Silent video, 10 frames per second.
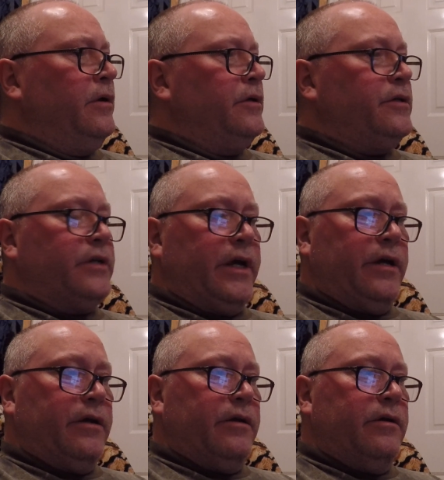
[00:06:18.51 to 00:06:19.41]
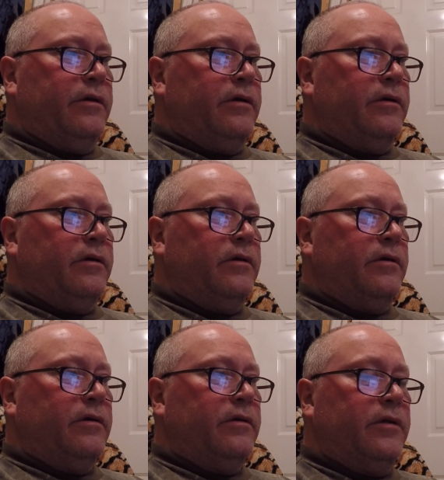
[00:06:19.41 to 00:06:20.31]
stated
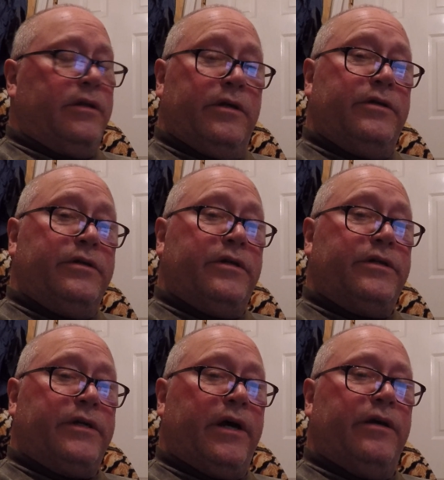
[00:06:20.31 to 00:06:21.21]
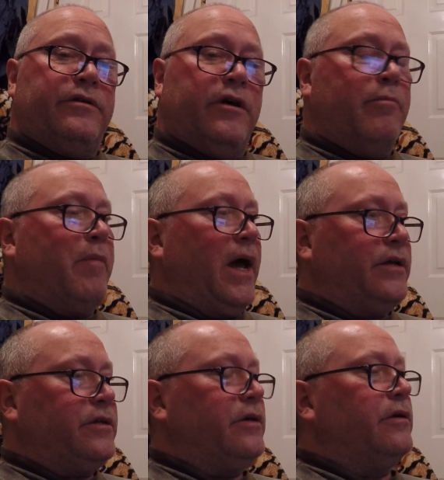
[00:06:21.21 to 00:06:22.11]
that this is the science on
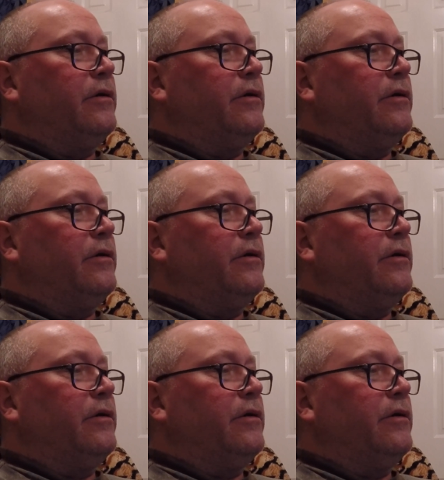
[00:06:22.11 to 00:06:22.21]
masking.